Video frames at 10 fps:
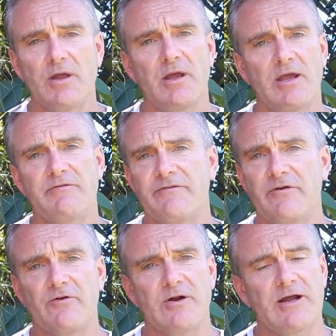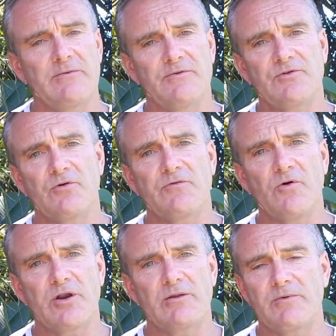and for to
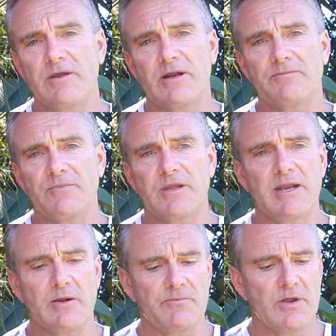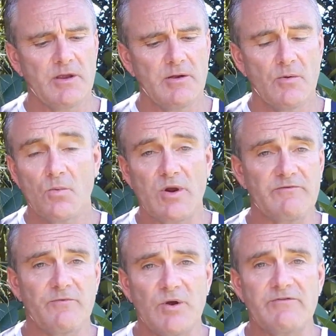avoiding getting
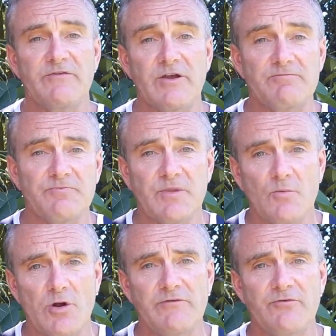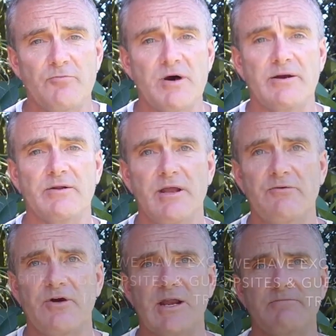wet feet walking through mud
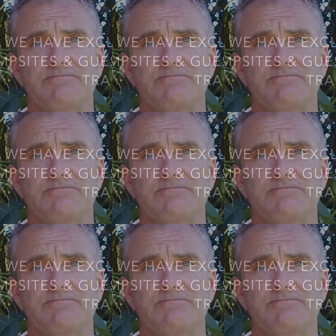and rain.